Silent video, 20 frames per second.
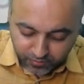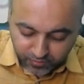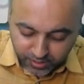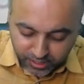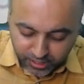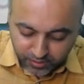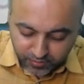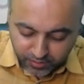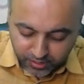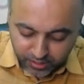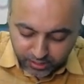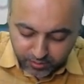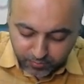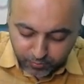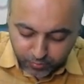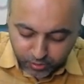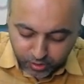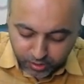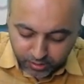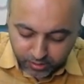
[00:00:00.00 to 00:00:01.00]
Very
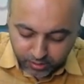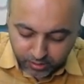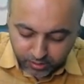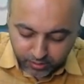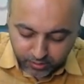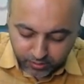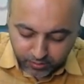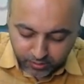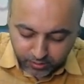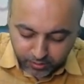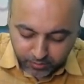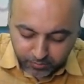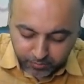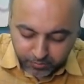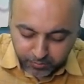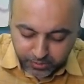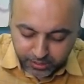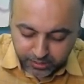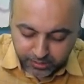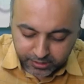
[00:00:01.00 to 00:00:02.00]
important.
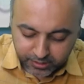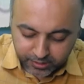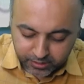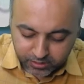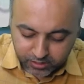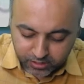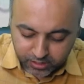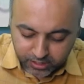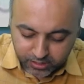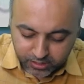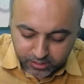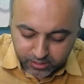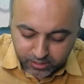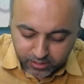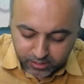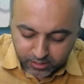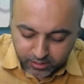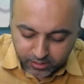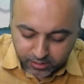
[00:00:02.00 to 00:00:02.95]
Benedict's test